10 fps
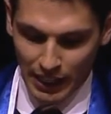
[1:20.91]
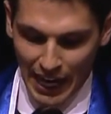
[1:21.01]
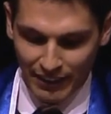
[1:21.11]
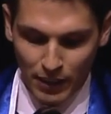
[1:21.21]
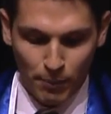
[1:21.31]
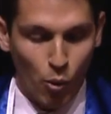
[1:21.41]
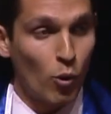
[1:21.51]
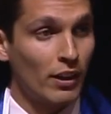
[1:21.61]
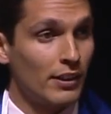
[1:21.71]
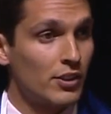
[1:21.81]
and the
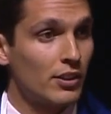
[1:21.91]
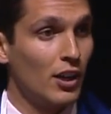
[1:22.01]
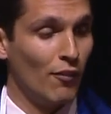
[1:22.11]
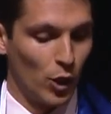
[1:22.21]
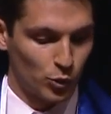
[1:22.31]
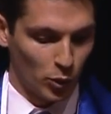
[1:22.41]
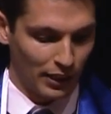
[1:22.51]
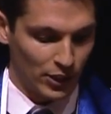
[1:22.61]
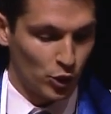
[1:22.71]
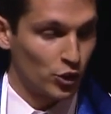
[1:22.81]
importance of those
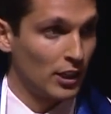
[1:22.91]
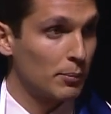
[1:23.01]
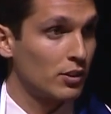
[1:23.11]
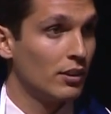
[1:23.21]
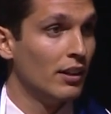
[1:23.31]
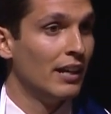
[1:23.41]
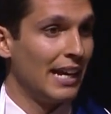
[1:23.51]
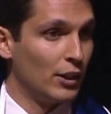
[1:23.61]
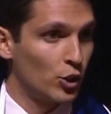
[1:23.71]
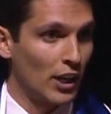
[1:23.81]
relationships
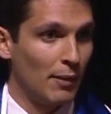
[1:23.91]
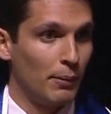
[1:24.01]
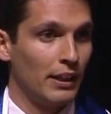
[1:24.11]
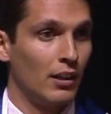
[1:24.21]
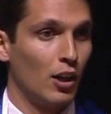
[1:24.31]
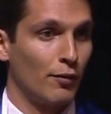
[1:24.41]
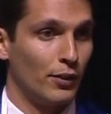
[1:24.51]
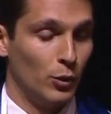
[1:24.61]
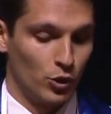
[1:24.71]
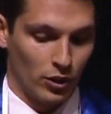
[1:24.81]
in shaping our
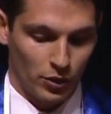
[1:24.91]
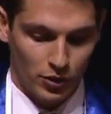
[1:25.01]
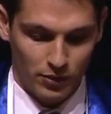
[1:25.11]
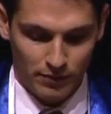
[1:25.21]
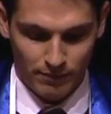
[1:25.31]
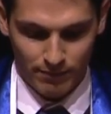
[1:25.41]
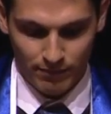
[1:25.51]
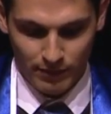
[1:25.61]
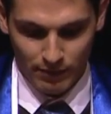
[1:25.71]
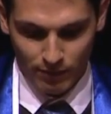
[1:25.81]
futures.
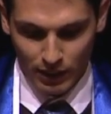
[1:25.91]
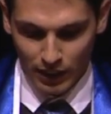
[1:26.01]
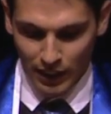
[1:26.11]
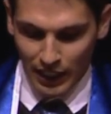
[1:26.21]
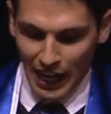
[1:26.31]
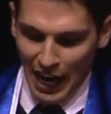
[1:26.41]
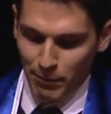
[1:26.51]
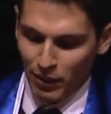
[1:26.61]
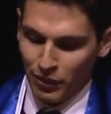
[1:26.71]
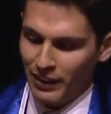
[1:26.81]
I've
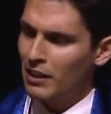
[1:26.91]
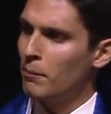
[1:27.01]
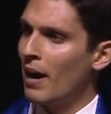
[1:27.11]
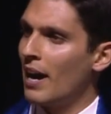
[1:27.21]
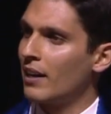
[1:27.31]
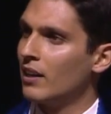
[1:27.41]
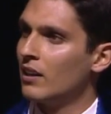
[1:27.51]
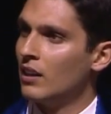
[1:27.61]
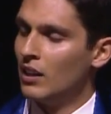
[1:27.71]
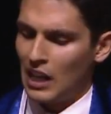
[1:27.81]
been thinking back
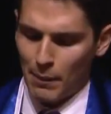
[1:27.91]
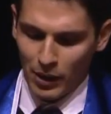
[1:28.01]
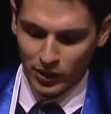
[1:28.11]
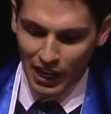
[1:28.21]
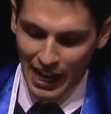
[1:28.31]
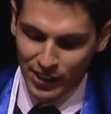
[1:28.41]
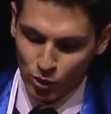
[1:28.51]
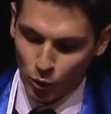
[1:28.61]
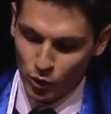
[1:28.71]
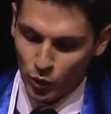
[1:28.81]
about the high
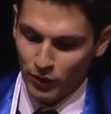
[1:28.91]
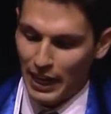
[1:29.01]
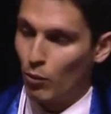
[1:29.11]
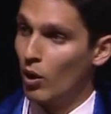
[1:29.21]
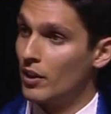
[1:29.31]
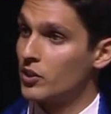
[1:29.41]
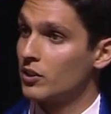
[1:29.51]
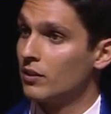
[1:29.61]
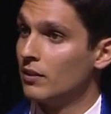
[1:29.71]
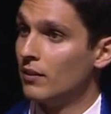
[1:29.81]
school student I was
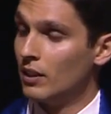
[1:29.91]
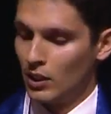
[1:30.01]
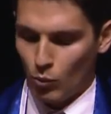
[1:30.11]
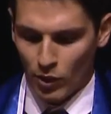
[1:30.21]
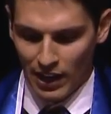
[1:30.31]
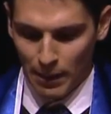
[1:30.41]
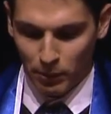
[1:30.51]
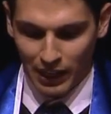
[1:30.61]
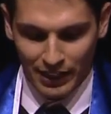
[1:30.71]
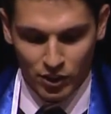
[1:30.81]
when I
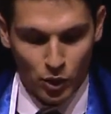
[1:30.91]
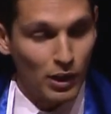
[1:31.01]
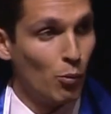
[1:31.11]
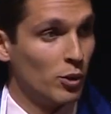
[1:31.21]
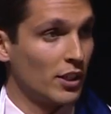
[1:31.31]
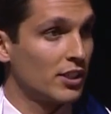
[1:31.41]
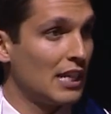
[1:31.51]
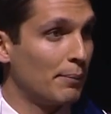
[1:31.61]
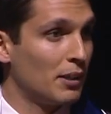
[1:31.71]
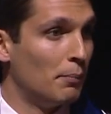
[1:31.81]
applied to and was
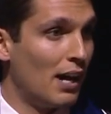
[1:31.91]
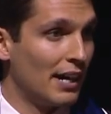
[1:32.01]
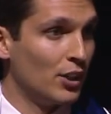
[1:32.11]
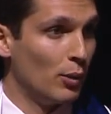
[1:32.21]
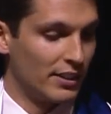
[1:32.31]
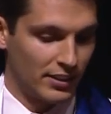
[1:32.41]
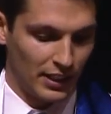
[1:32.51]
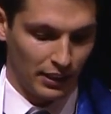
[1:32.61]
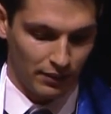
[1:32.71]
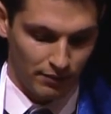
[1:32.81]
accepted by
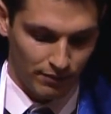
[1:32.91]
USD.